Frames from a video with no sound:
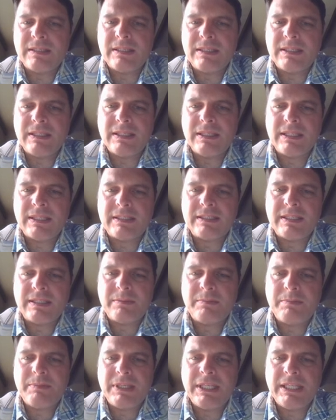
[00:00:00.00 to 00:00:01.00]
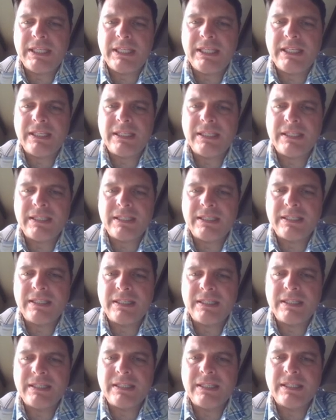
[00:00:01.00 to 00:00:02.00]
and that's a B,
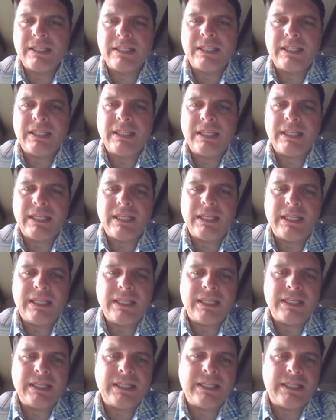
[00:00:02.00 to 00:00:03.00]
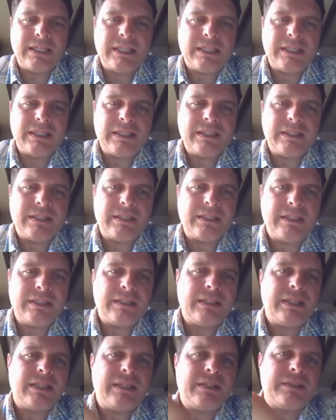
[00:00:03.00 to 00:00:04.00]
and
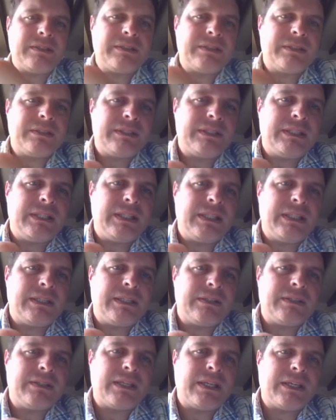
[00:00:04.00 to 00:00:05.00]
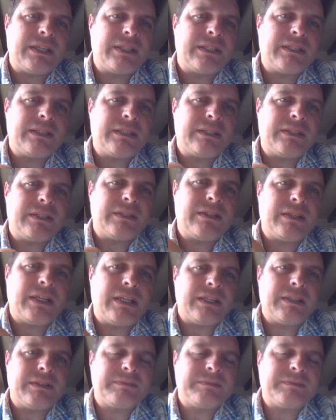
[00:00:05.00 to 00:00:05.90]
letter C. Okay. All right.